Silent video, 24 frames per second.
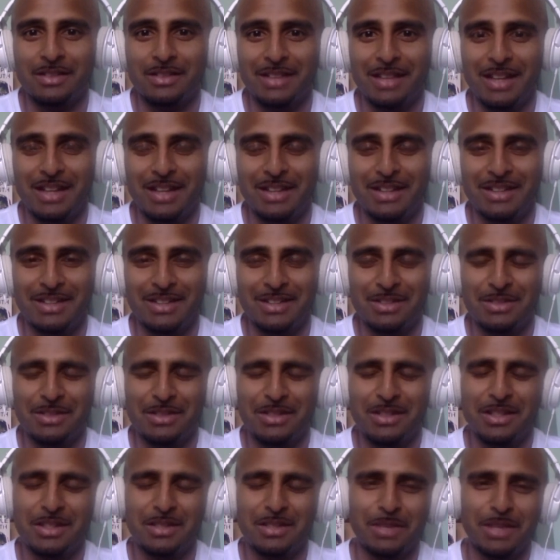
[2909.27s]

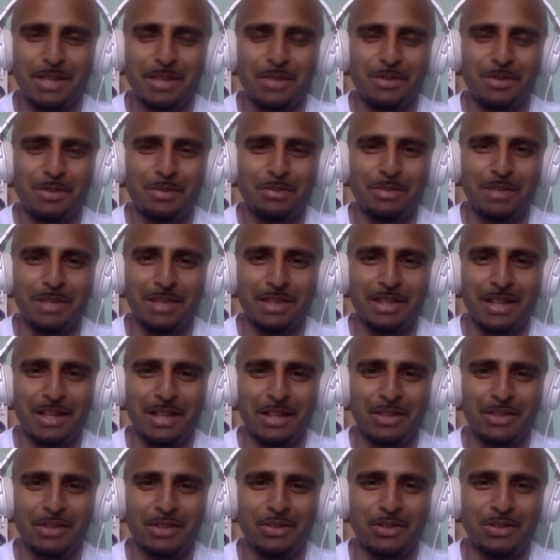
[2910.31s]
to speak with me. Thank
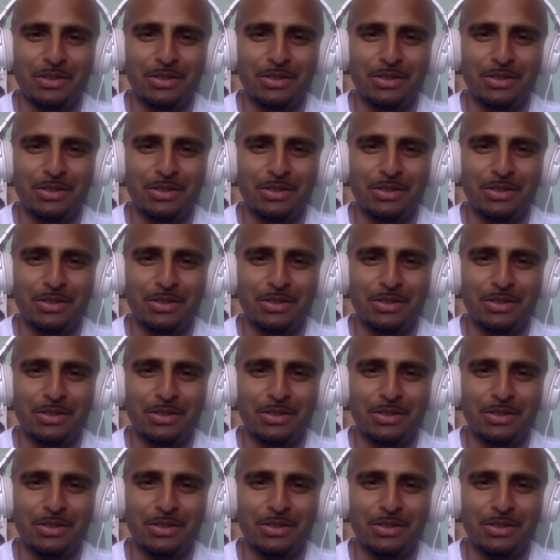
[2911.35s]
you.